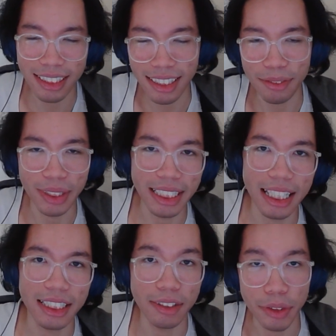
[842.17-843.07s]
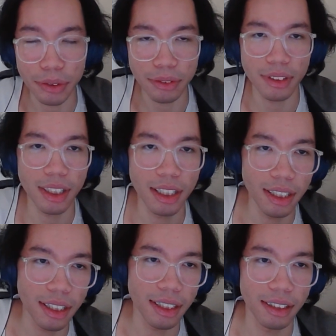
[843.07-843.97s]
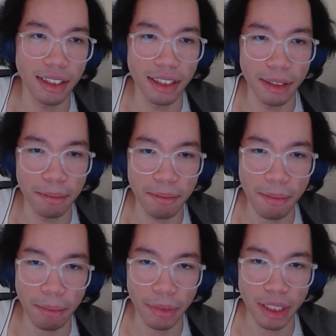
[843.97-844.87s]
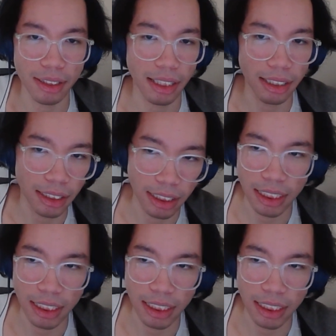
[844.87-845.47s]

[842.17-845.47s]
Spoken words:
not really that difficult. Because I think